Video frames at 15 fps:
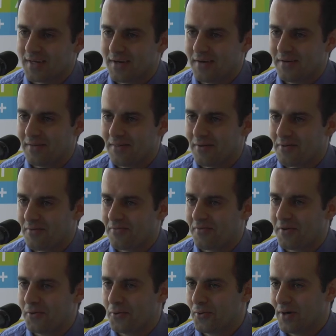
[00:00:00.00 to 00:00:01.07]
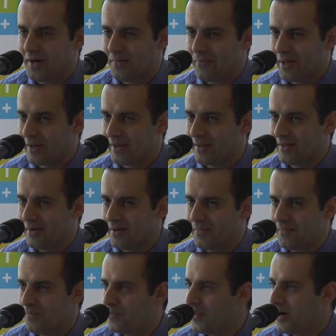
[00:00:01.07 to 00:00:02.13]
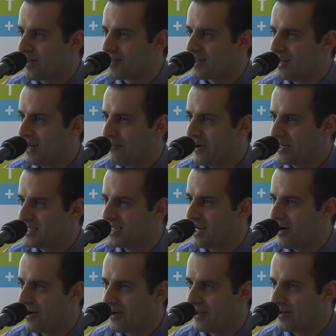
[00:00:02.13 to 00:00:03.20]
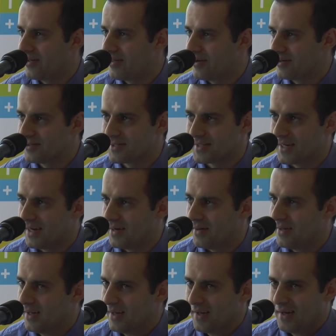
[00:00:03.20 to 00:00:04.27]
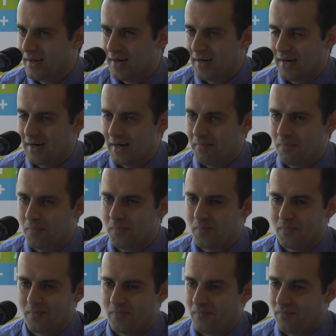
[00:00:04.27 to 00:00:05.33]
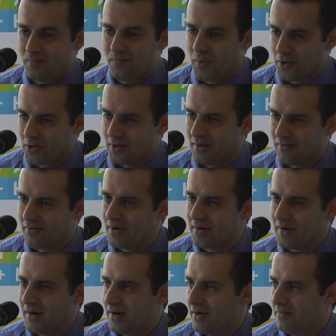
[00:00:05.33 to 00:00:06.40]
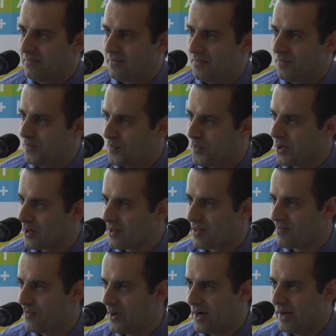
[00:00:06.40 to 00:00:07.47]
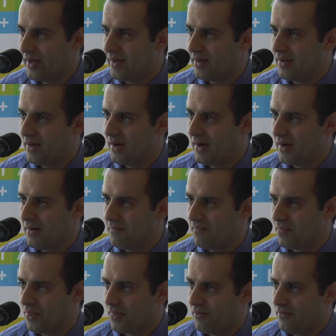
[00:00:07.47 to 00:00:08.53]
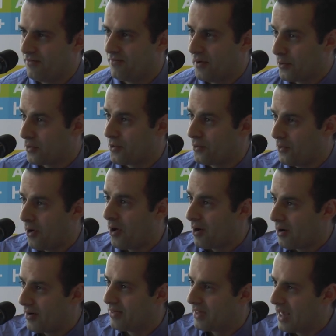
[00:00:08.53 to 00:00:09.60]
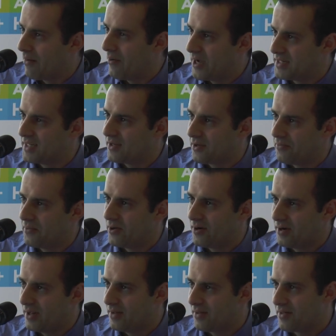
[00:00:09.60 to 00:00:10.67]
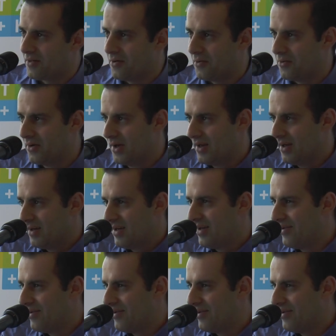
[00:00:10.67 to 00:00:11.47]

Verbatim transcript: a few, being in the Boston MIT area, there's a bunch of different books by folks who are in the MIT community, so you got to